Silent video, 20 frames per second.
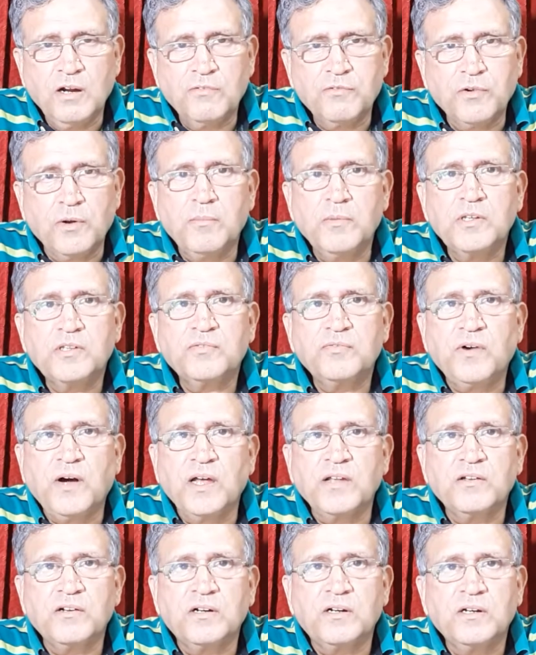from his
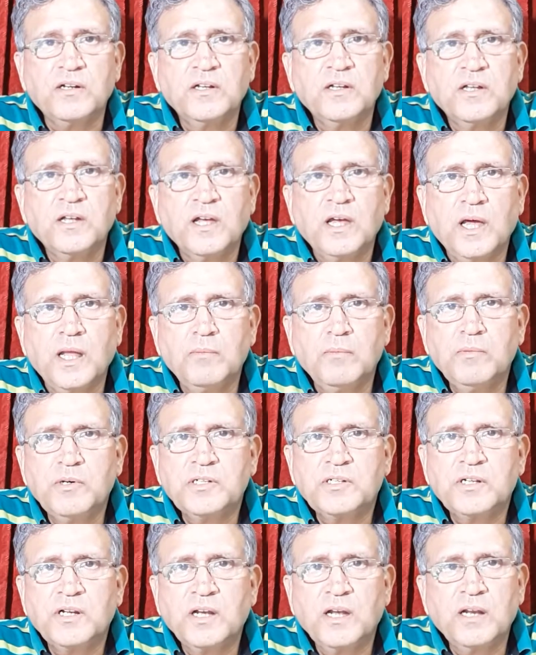father.
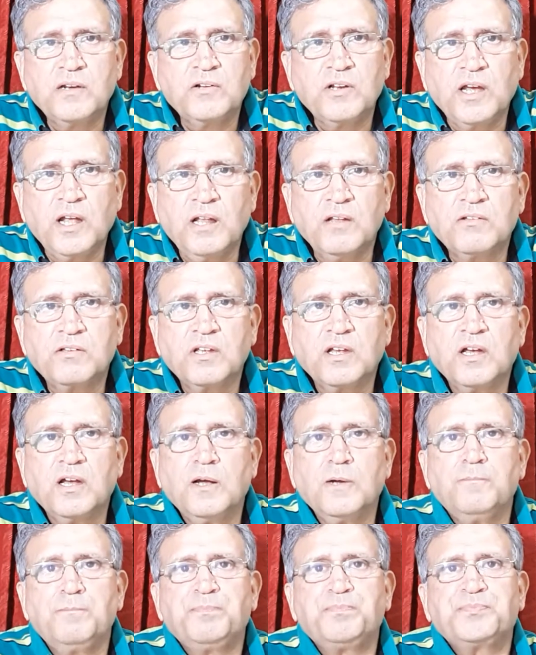Helmut tells
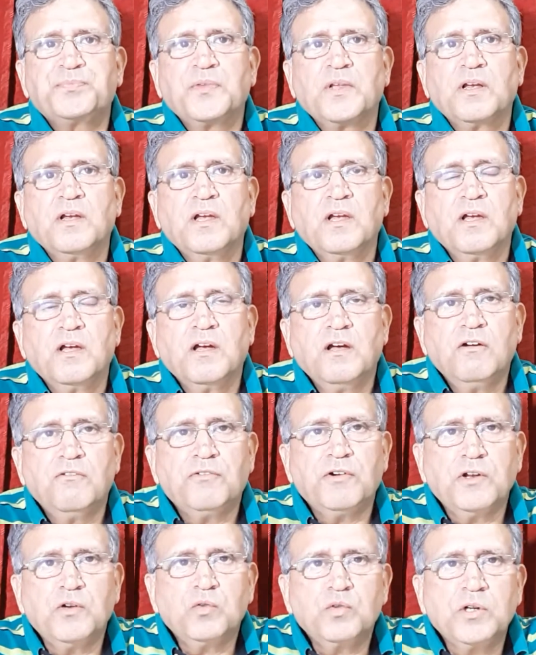
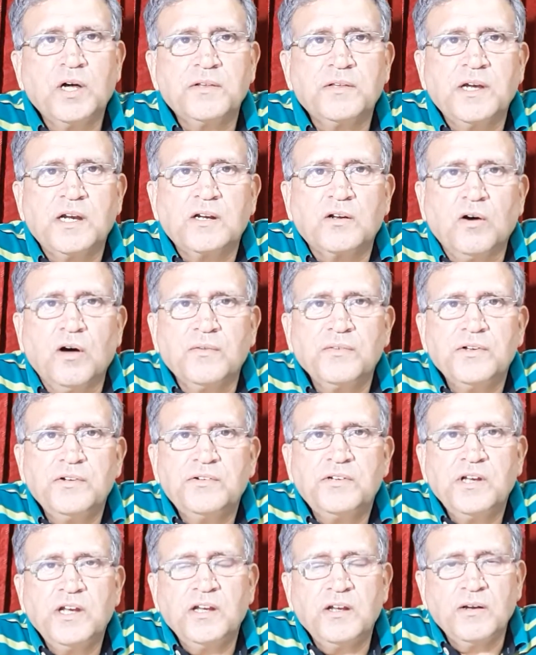Feluda that on the
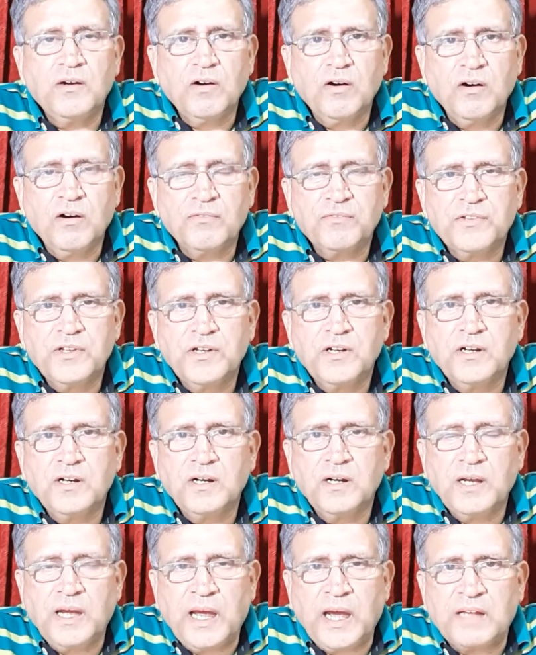day of
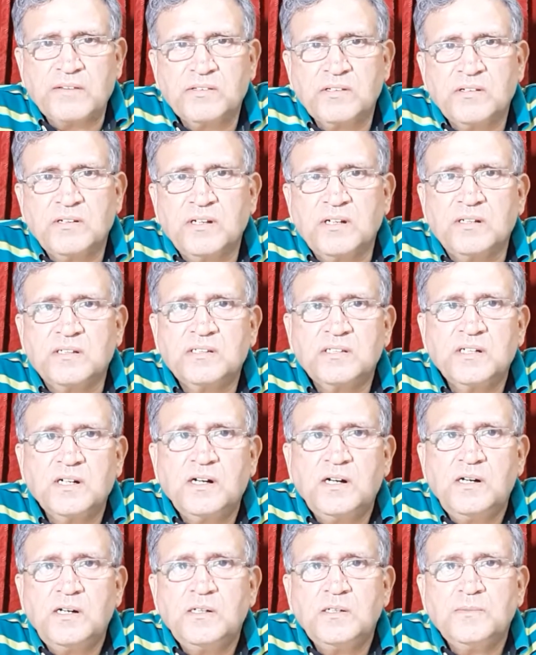the accident,
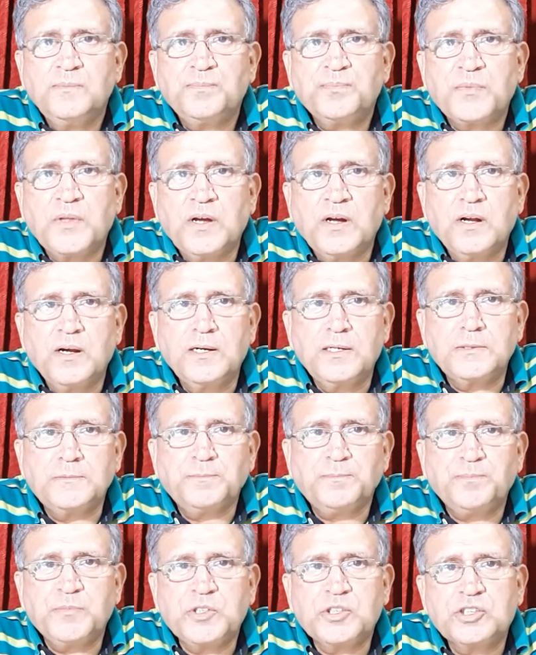
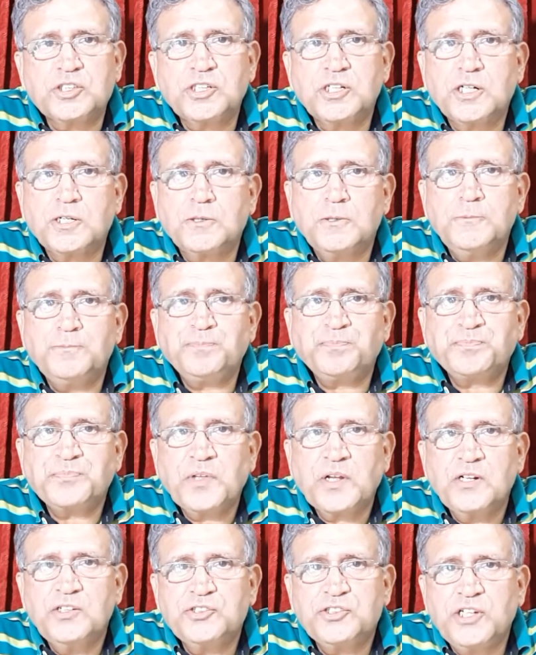Mr.
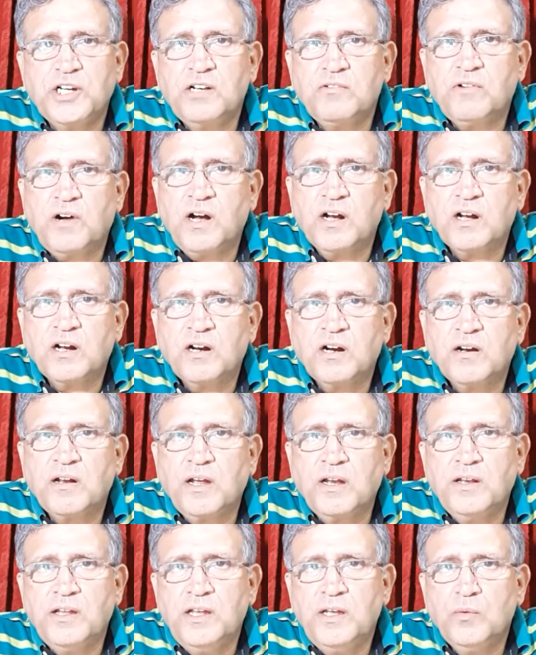
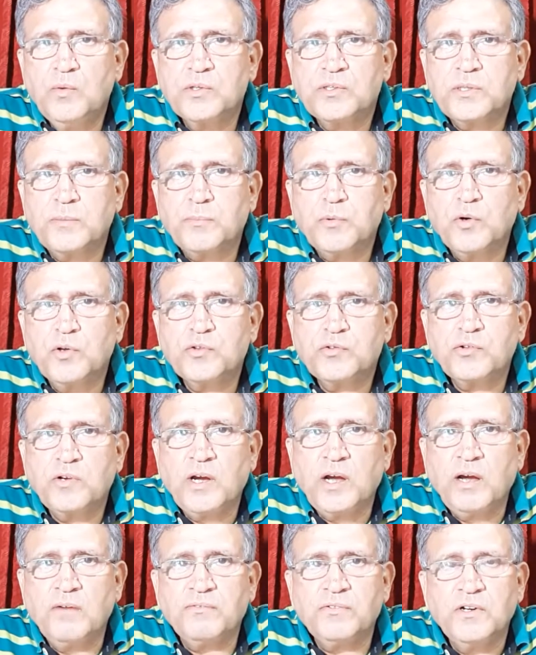Shelvankar and he were supposed to
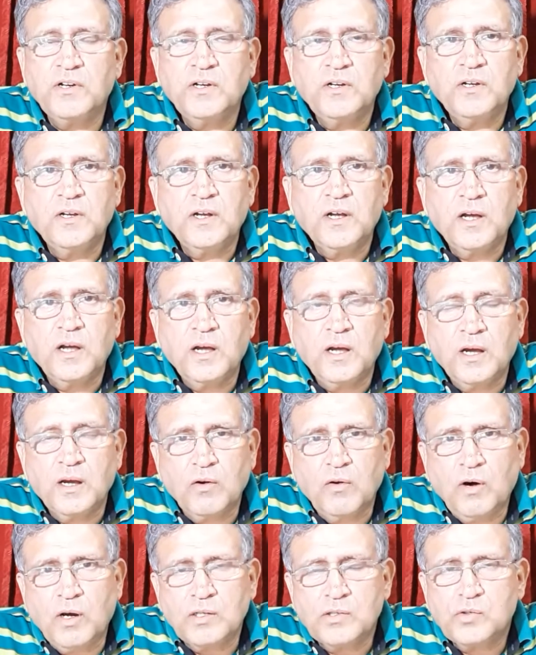have
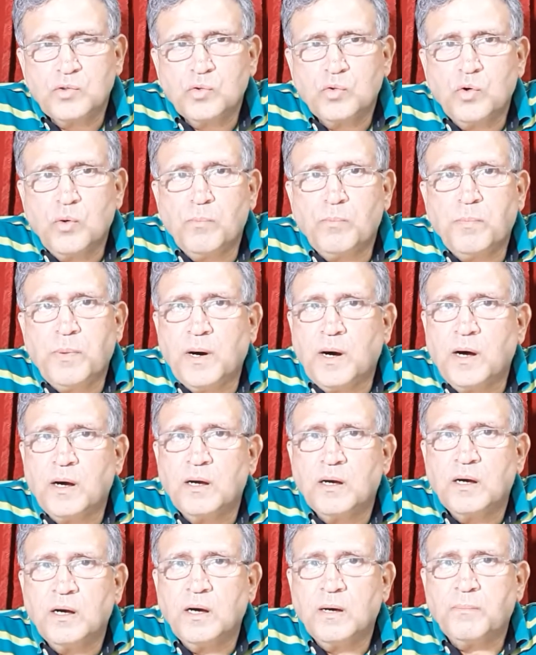gone to
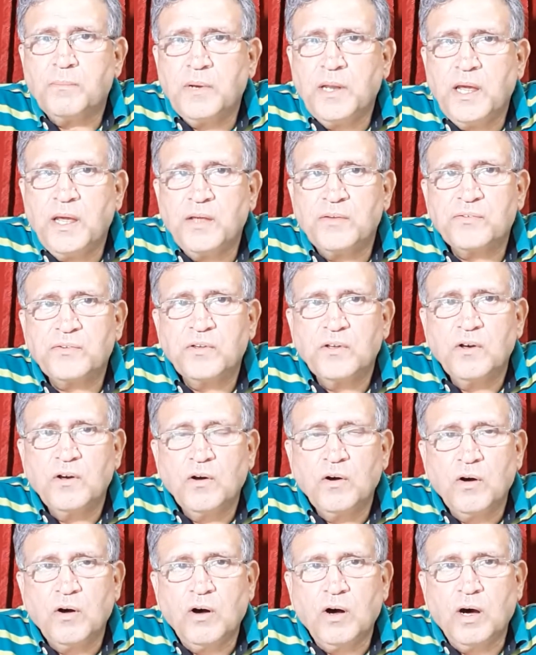Gumpa, a place
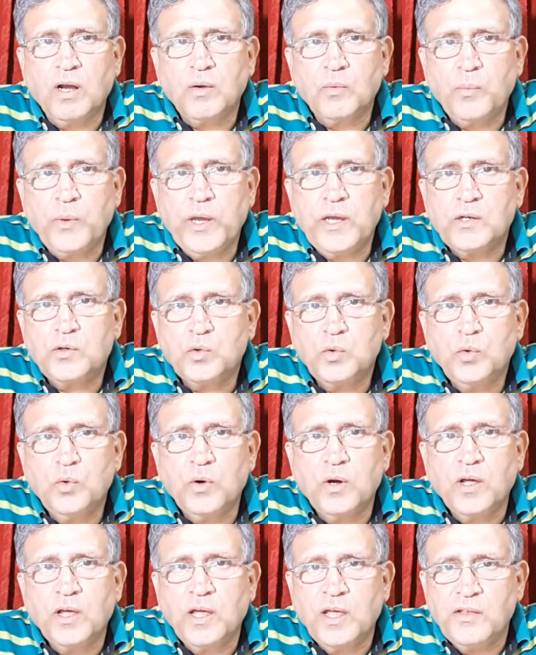on way
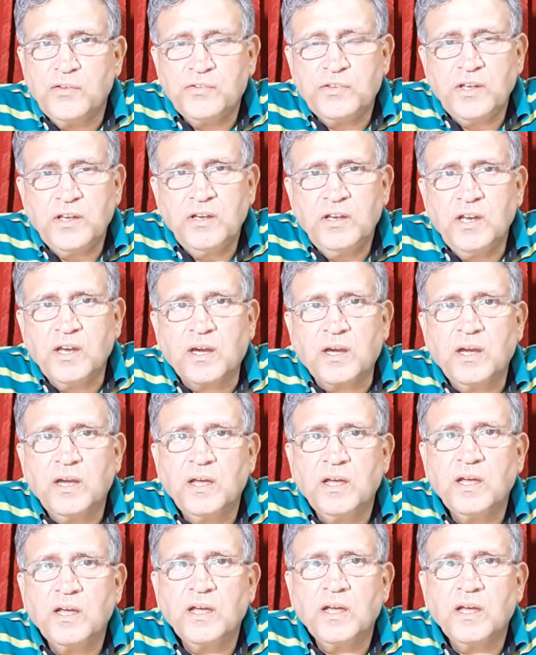to Singik,